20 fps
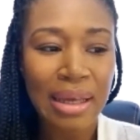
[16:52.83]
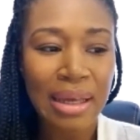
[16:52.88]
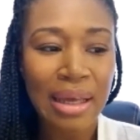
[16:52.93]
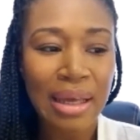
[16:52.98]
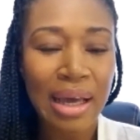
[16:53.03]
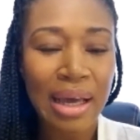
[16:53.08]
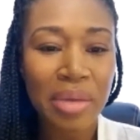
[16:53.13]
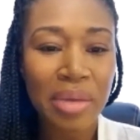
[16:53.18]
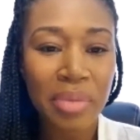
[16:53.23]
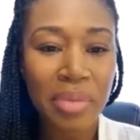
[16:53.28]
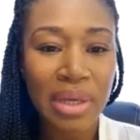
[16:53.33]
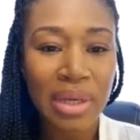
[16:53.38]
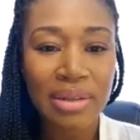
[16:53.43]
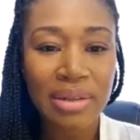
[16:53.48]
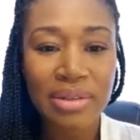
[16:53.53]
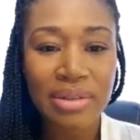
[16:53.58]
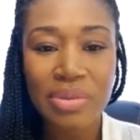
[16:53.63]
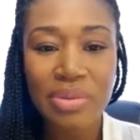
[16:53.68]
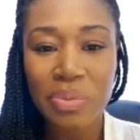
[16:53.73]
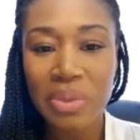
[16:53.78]
I made a
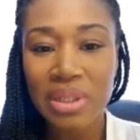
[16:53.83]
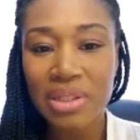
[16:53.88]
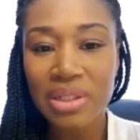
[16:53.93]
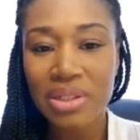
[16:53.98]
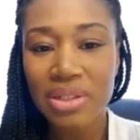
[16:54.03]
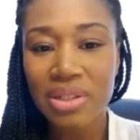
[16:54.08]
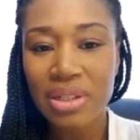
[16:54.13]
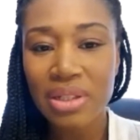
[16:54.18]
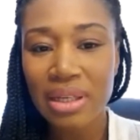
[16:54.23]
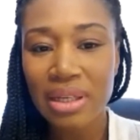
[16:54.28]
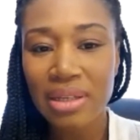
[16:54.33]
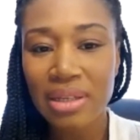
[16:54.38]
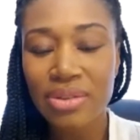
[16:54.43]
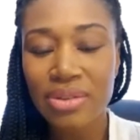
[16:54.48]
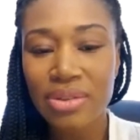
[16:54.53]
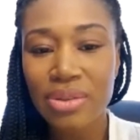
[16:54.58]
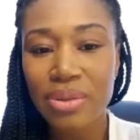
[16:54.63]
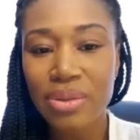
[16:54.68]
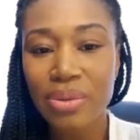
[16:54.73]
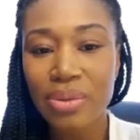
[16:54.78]
switch
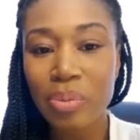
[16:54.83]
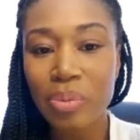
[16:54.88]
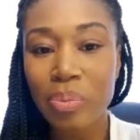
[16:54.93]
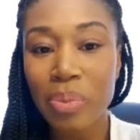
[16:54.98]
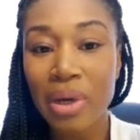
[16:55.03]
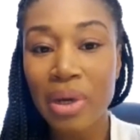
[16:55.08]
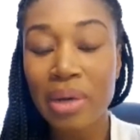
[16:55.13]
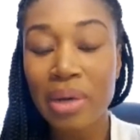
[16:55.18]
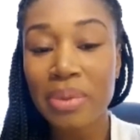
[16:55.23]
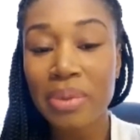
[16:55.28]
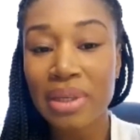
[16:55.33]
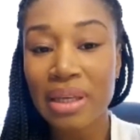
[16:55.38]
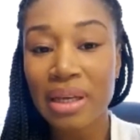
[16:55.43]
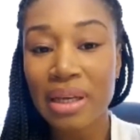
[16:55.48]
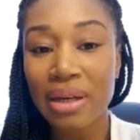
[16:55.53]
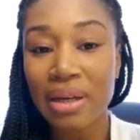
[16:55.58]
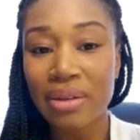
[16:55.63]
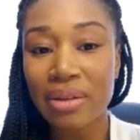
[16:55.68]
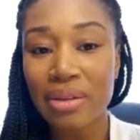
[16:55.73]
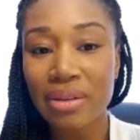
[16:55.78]
into public
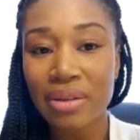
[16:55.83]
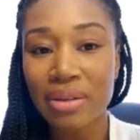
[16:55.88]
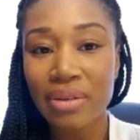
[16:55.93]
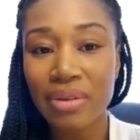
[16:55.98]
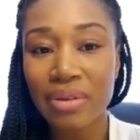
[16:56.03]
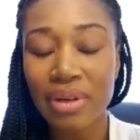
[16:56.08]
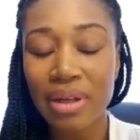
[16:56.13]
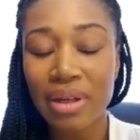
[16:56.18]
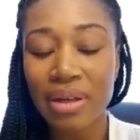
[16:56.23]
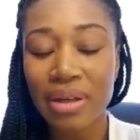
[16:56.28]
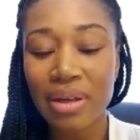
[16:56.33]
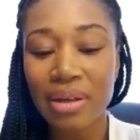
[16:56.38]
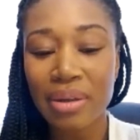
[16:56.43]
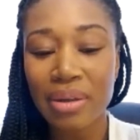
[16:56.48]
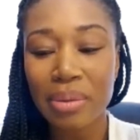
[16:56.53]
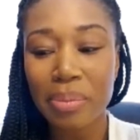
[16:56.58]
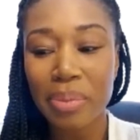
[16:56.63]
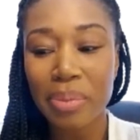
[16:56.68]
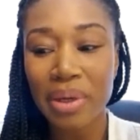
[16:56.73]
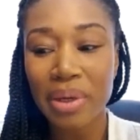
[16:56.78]
health
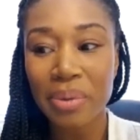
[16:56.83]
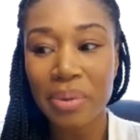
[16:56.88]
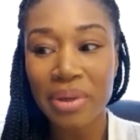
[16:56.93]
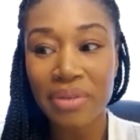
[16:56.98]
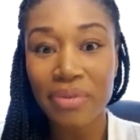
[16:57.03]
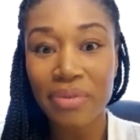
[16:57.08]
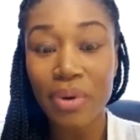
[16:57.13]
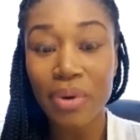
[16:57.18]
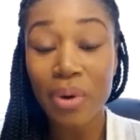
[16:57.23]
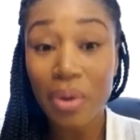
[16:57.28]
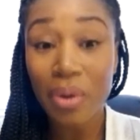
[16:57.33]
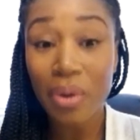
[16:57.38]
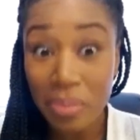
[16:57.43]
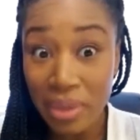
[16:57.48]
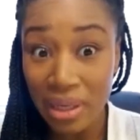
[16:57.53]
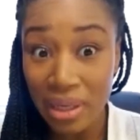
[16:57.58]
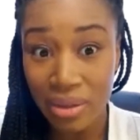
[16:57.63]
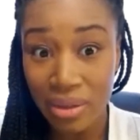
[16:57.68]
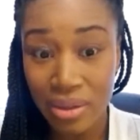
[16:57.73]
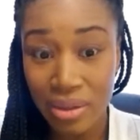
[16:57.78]
by way of home
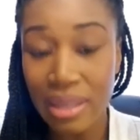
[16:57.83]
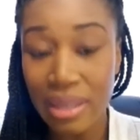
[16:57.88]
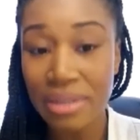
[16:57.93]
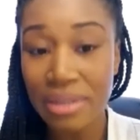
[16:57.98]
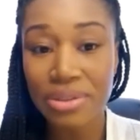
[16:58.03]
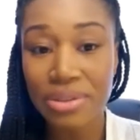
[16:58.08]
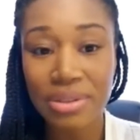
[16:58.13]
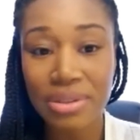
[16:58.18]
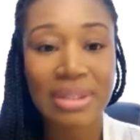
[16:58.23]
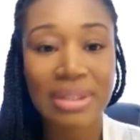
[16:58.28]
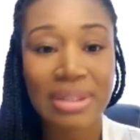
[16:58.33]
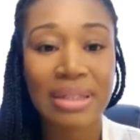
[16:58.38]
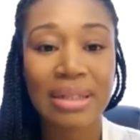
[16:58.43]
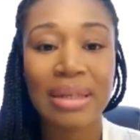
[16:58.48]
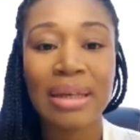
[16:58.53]
health, actually.